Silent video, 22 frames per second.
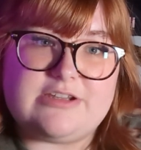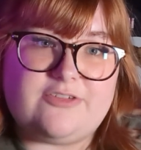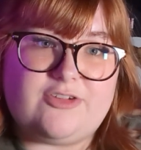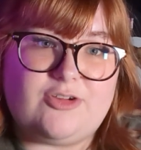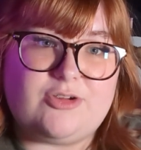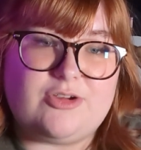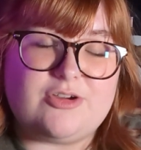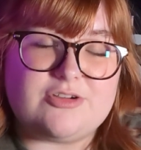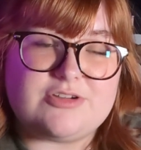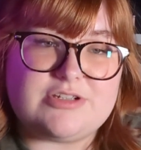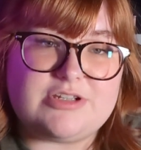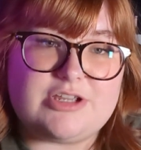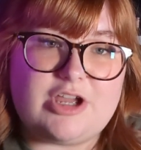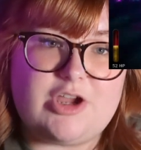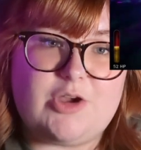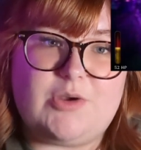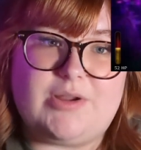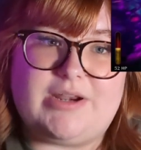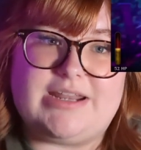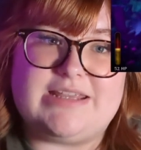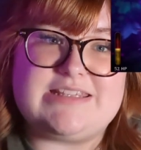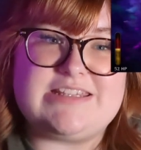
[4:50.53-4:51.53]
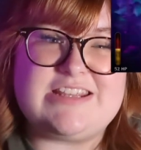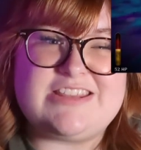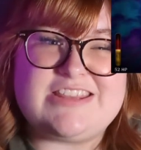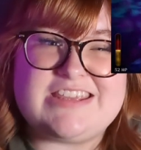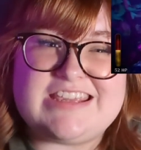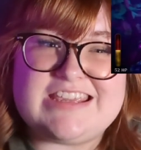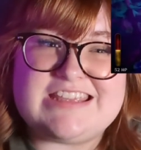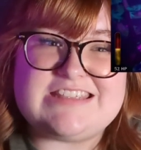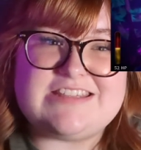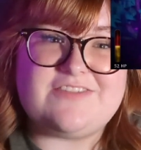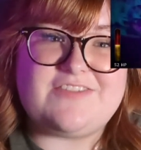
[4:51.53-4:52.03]
a few years ago, and I still
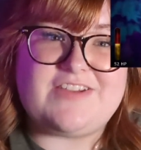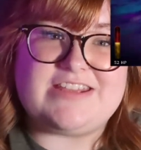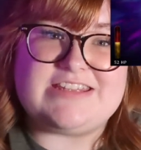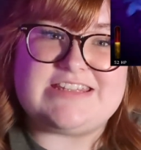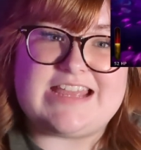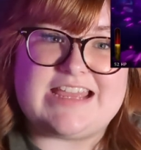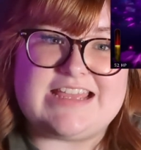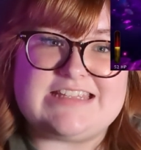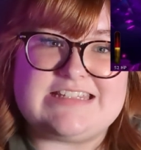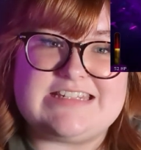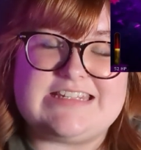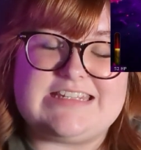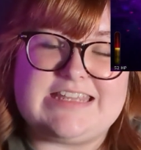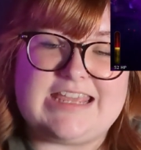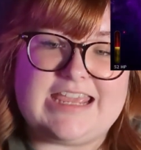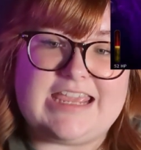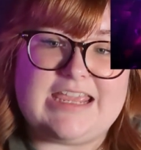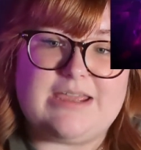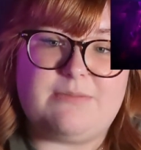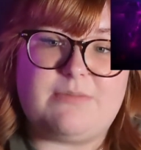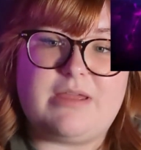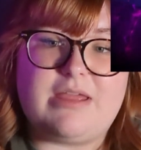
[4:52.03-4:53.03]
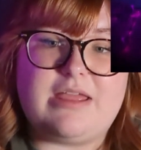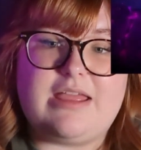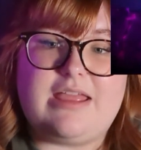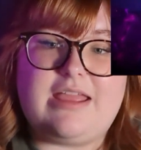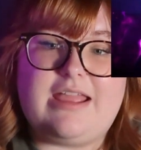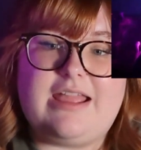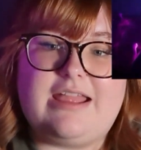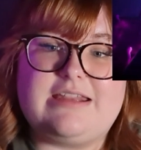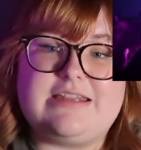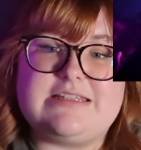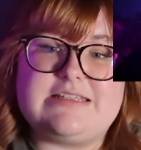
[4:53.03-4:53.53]
think it's a fantastic game.
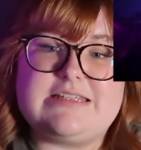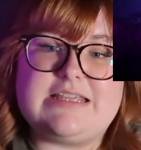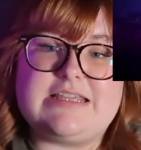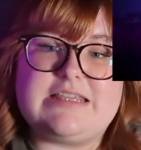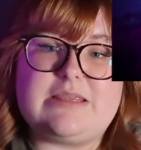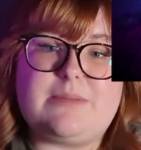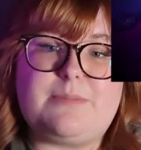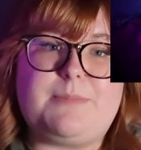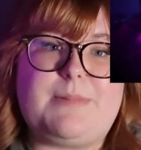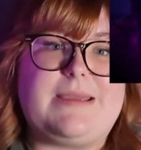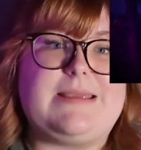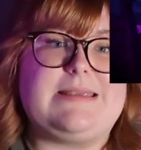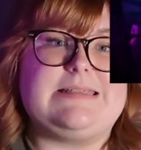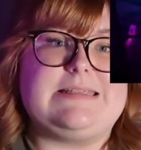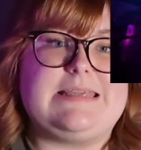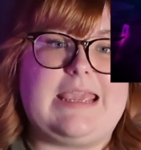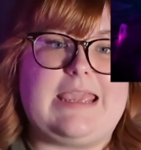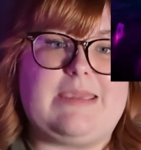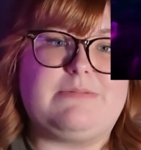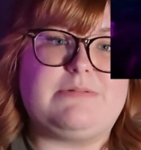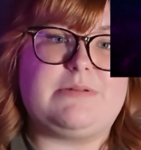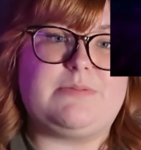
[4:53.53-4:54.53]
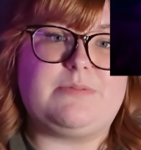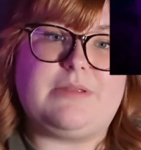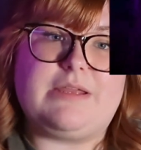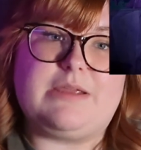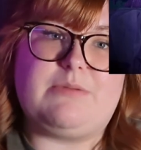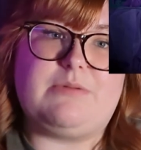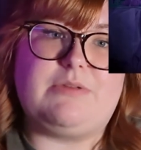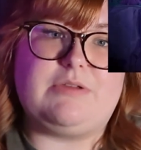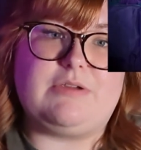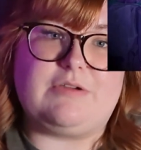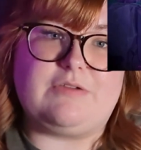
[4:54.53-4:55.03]
It is like the best game to play
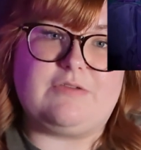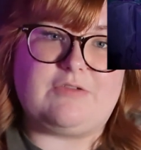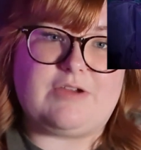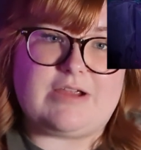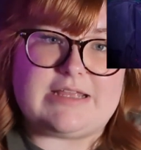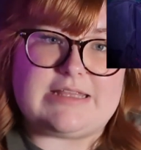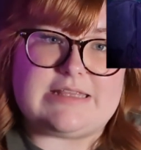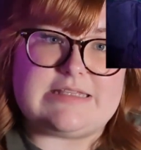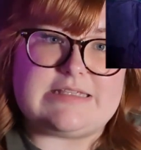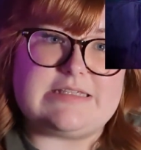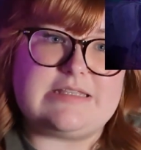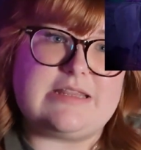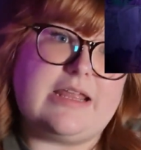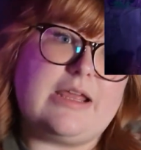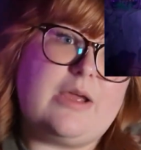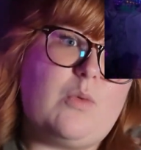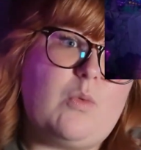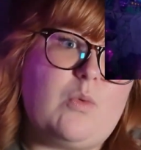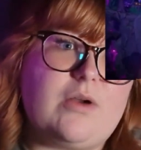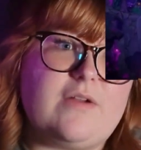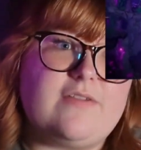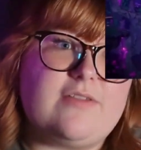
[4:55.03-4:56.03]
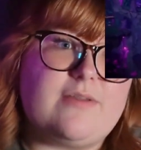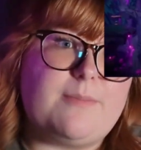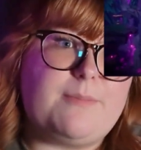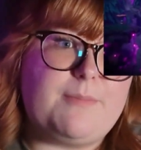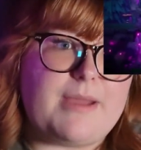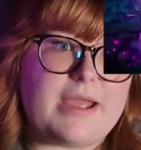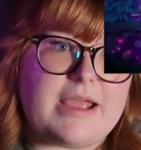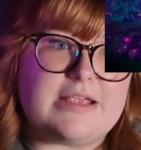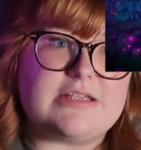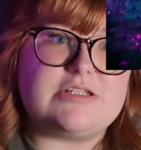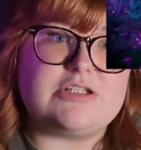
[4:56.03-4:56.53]
with your friends, like one of the
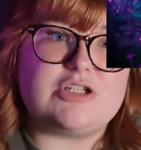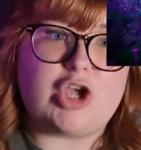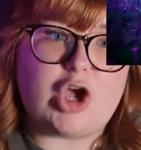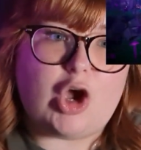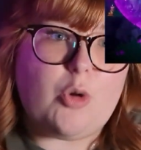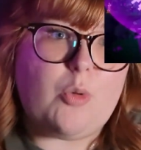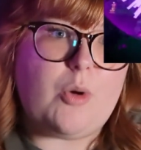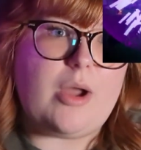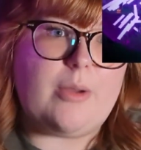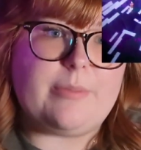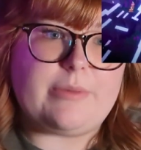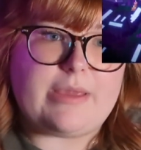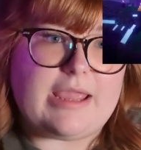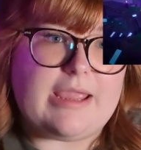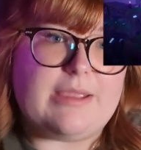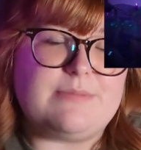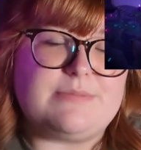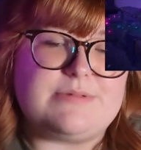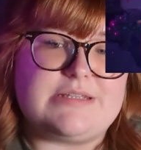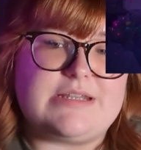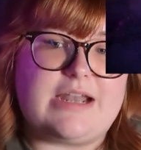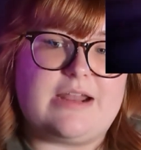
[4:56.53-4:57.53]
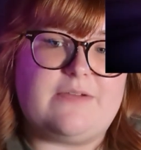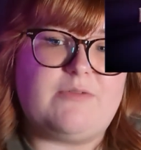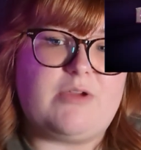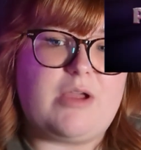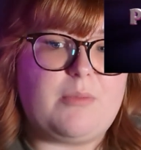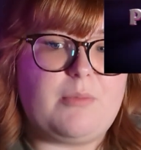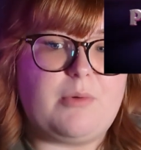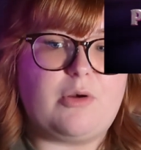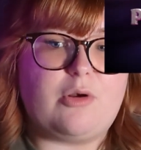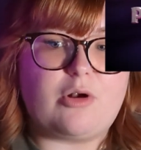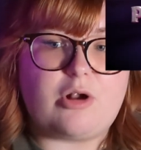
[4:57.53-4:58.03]
best co-op games that I've
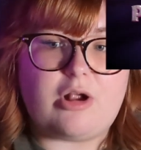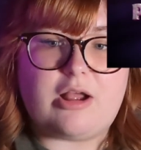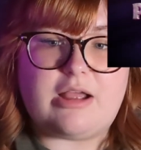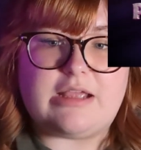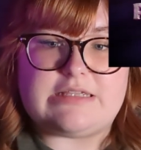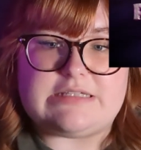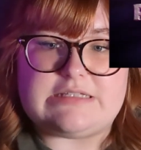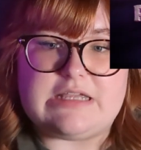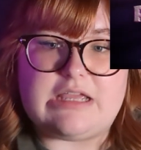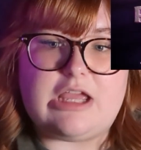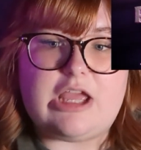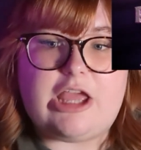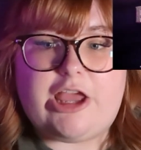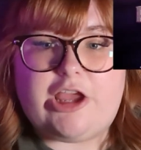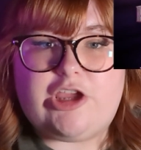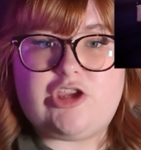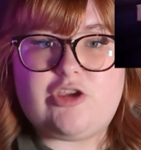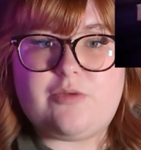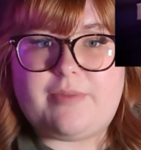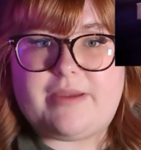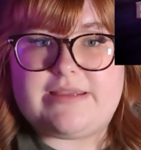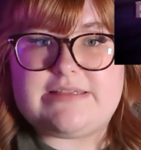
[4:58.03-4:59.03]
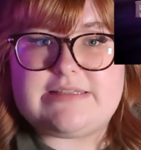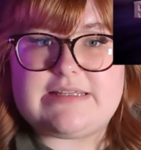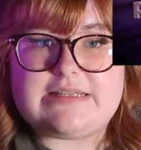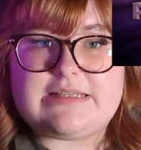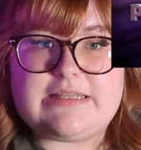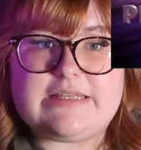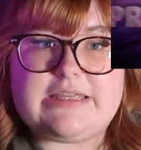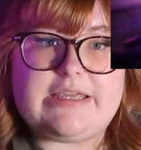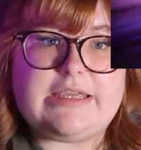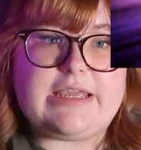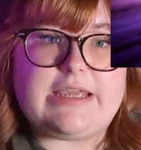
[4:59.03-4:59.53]
come across.
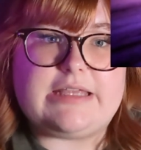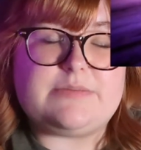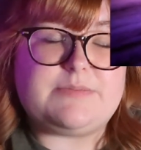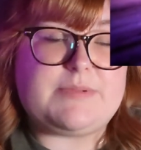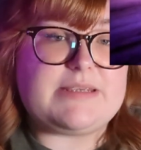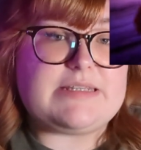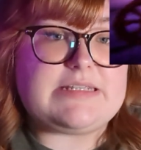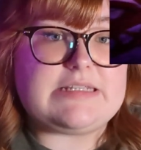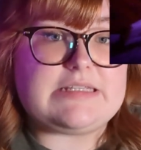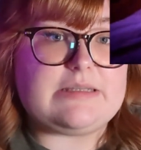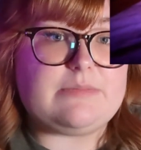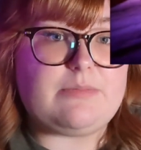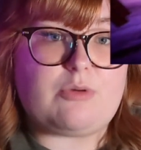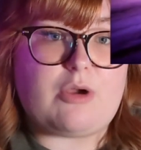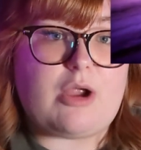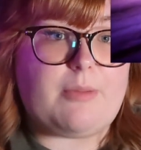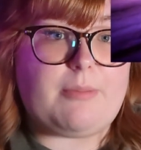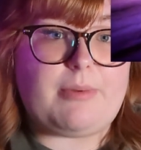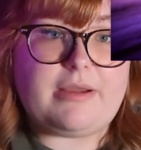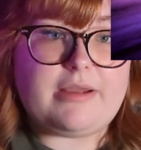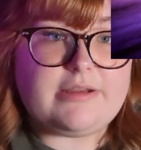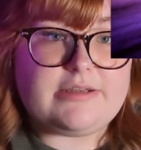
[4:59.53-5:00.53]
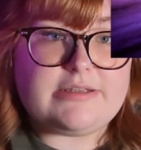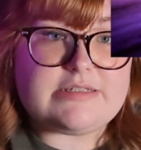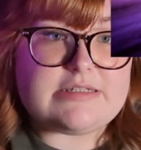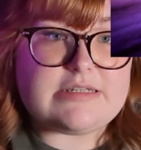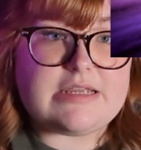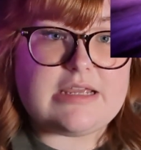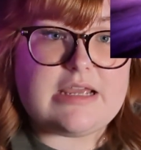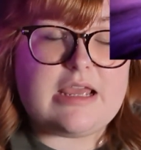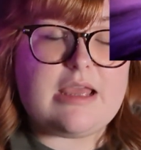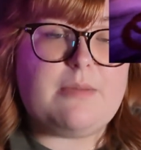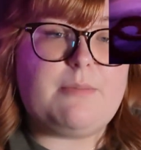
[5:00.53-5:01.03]
It's basically prop hunt,
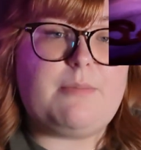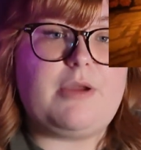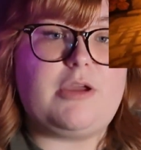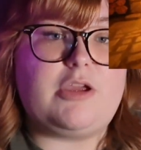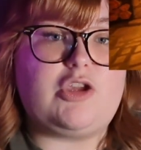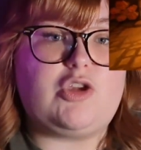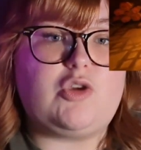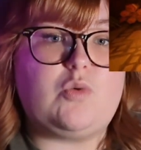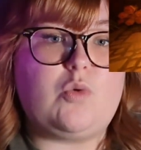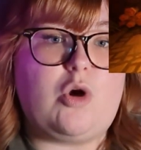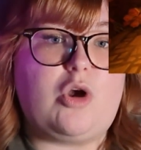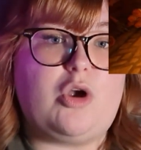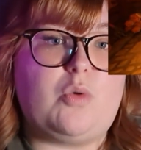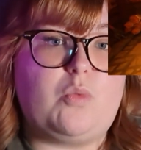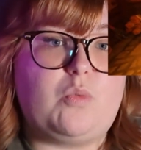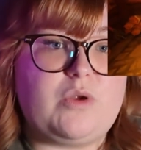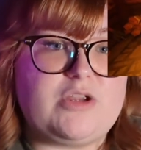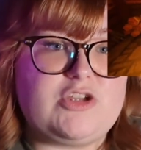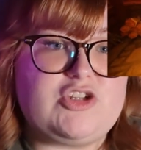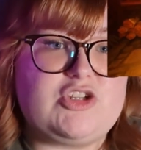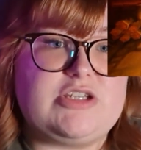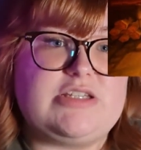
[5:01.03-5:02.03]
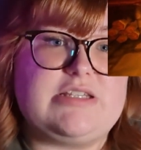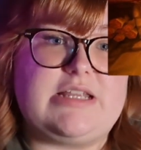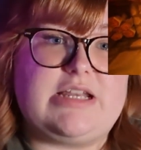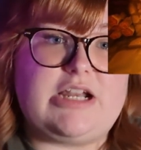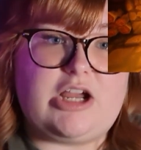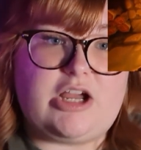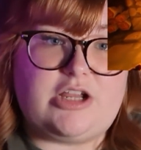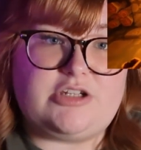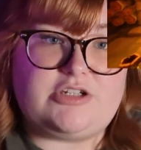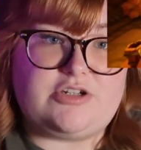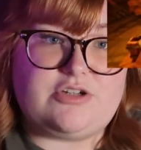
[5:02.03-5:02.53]
but you are witches and
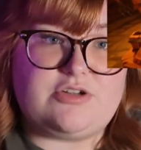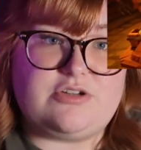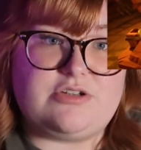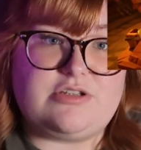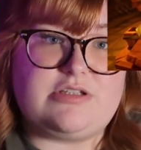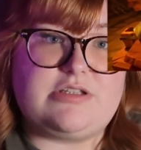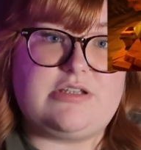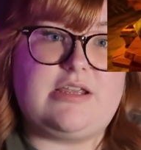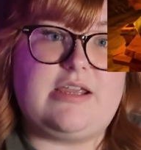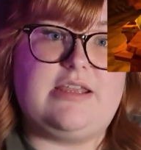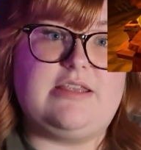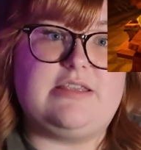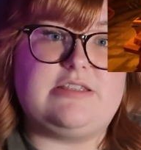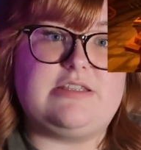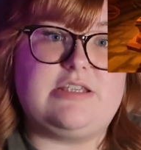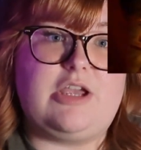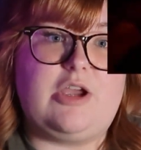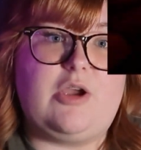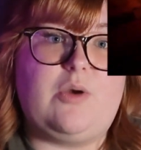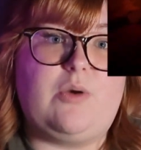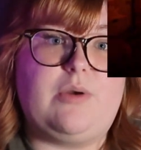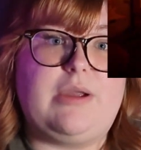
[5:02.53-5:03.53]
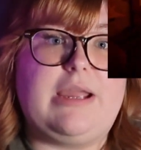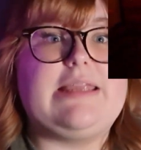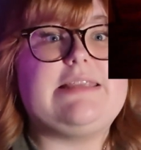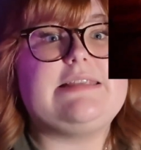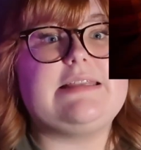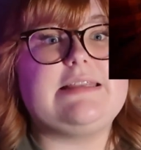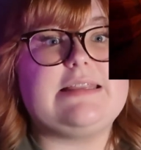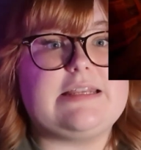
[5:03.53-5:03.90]
hunters. And so it's a